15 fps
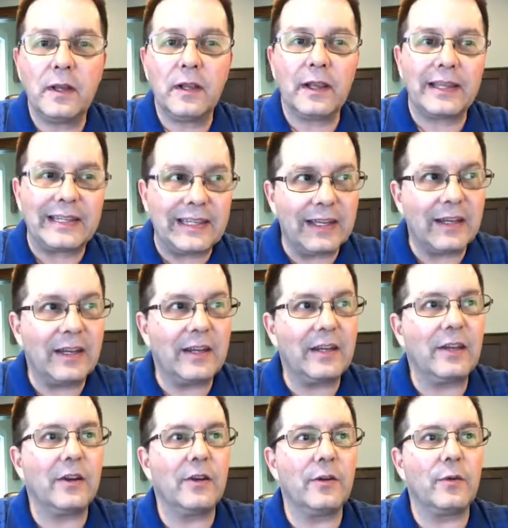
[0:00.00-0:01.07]
Like, get in
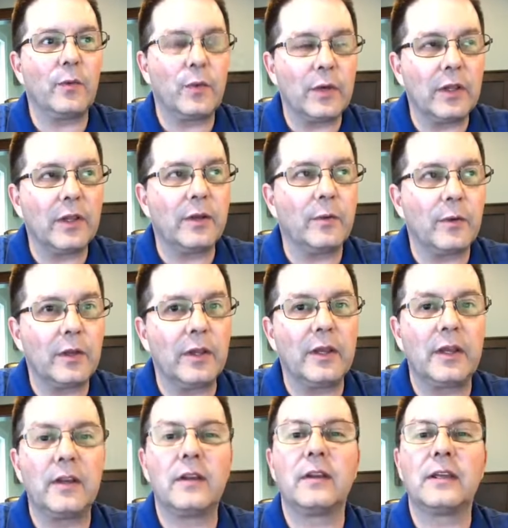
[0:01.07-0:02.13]
here and really,
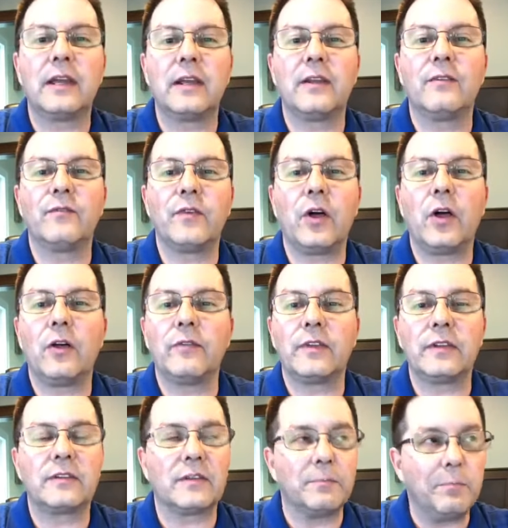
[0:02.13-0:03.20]
really get involved.
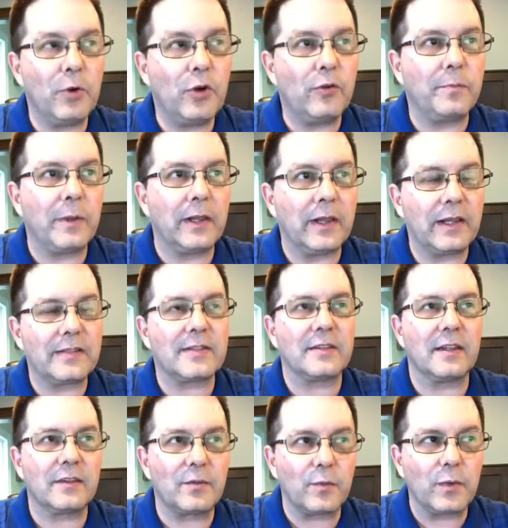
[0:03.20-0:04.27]
It's a movement.
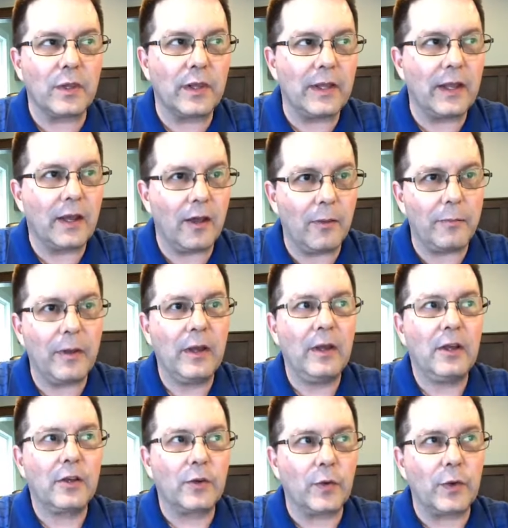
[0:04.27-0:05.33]
Let's really help
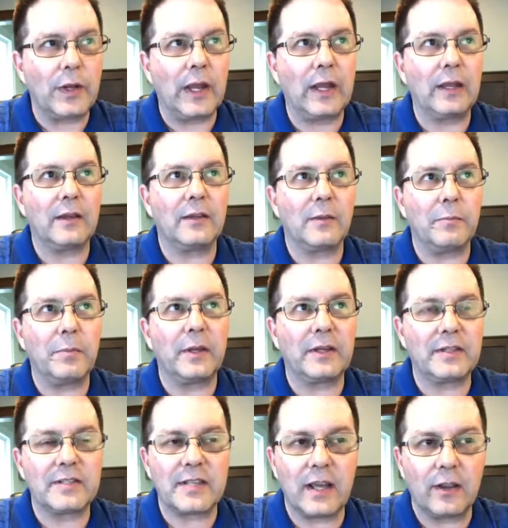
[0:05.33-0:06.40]
create the Big
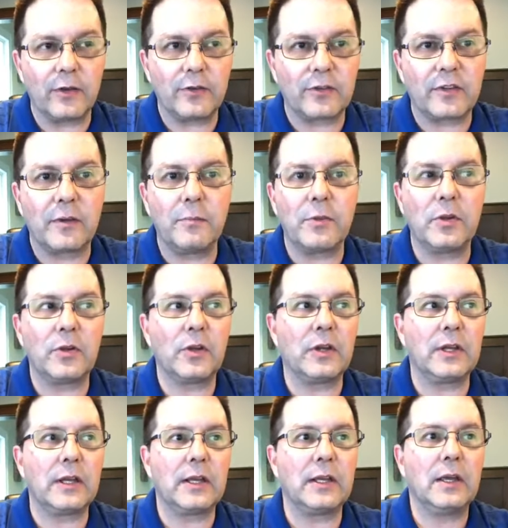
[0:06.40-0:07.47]
Sellers
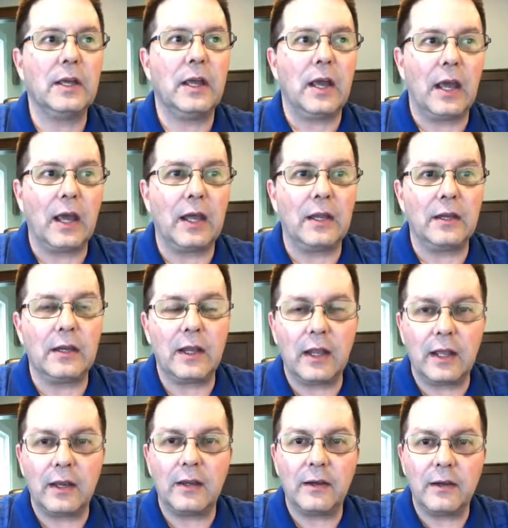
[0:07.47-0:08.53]
community and
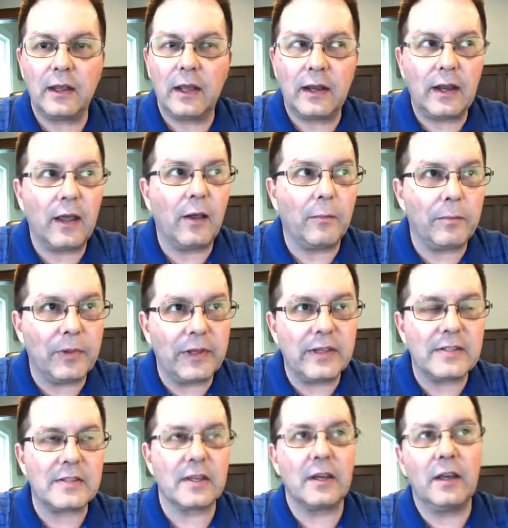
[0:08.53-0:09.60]
help
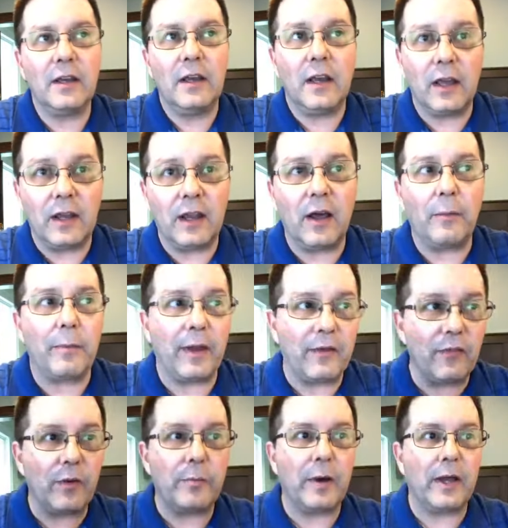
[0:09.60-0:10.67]
Lisa and help
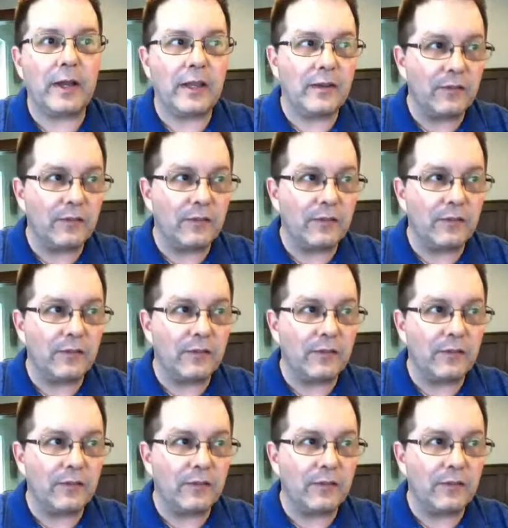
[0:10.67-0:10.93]
everybody